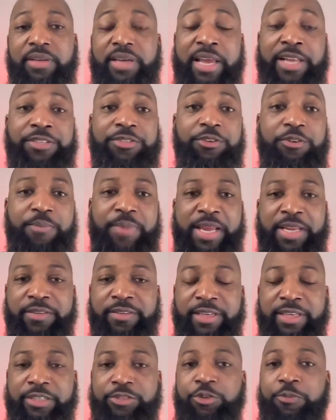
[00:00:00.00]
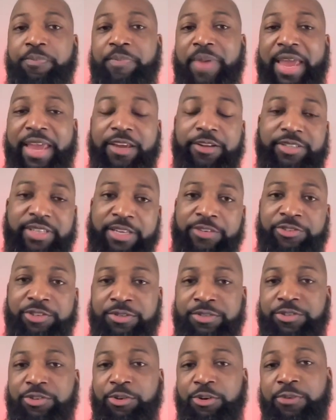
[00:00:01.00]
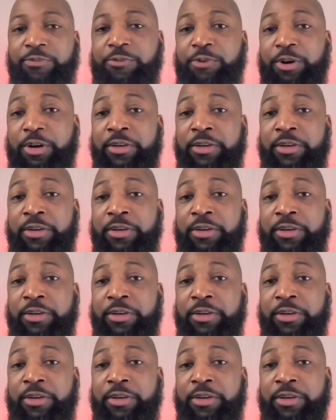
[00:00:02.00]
And so the main thing to pay attention to for